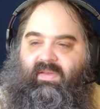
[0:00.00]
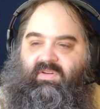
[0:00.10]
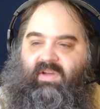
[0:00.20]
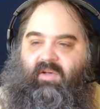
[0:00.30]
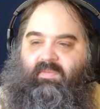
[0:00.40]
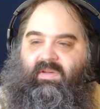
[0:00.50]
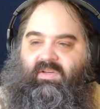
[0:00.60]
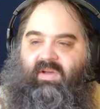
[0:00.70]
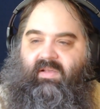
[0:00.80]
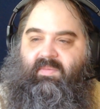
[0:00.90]
She helped
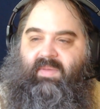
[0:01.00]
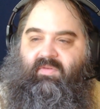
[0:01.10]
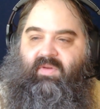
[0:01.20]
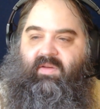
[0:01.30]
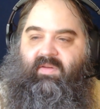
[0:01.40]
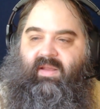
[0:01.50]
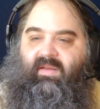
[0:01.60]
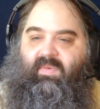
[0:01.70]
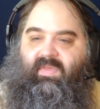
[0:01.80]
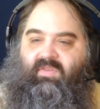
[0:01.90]
T'Challa be
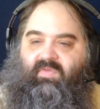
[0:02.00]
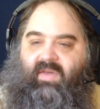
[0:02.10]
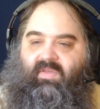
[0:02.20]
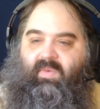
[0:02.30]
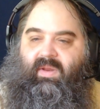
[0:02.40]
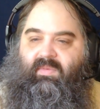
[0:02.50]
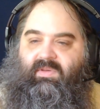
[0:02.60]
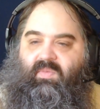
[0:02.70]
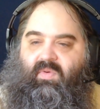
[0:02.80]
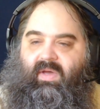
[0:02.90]
reunited with his father when he
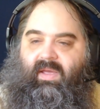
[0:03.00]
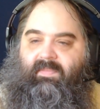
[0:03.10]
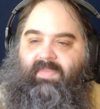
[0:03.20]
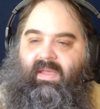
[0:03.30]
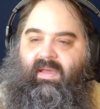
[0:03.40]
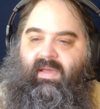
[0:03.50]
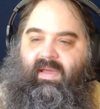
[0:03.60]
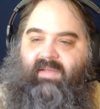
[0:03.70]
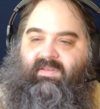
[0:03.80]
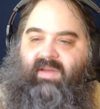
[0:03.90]
was a boy,
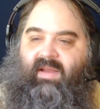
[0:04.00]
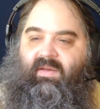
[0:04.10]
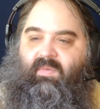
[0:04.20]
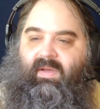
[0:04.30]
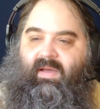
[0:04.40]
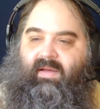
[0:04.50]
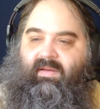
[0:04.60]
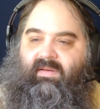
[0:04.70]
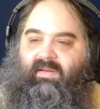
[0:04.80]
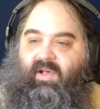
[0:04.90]
and stayed in
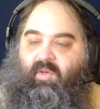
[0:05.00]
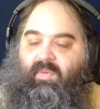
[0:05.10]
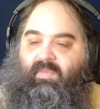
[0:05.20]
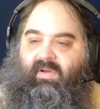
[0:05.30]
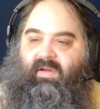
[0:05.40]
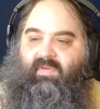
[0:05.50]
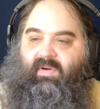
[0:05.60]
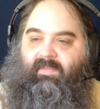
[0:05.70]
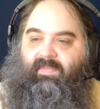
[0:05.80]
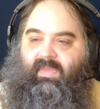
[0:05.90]
Wakanda to help him
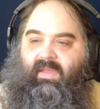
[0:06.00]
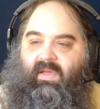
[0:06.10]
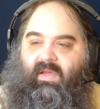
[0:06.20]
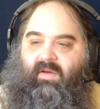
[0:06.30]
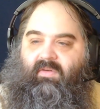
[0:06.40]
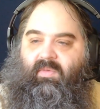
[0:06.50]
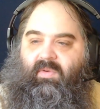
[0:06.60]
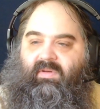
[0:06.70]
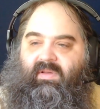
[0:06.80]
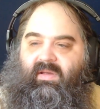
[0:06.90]
recover.
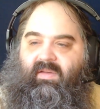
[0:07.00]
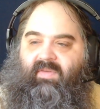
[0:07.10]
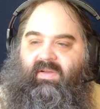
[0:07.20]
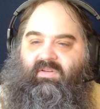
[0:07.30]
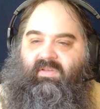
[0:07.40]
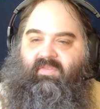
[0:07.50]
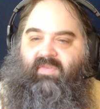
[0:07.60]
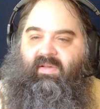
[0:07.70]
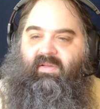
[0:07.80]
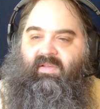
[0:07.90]
Ramonda eventually
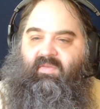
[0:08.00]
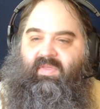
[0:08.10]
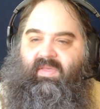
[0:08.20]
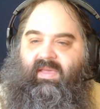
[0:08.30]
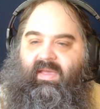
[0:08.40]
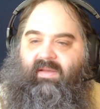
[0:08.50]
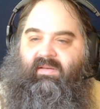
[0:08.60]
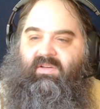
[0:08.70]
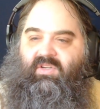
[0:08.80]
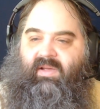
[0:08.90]
fell in love with the king,
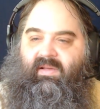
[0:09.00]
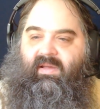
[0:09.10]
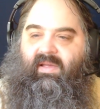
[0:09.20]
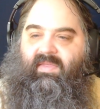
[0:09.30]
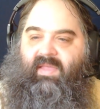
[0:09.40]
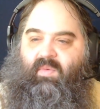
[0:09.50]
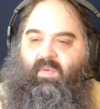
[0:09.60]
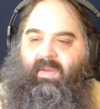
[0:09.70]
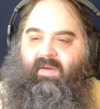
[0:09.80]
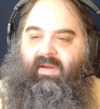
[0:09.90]
T'Chaka, and they
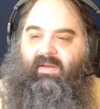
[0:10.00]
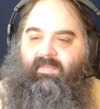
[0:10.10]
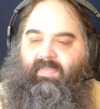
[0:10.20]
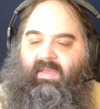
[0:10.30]
were married.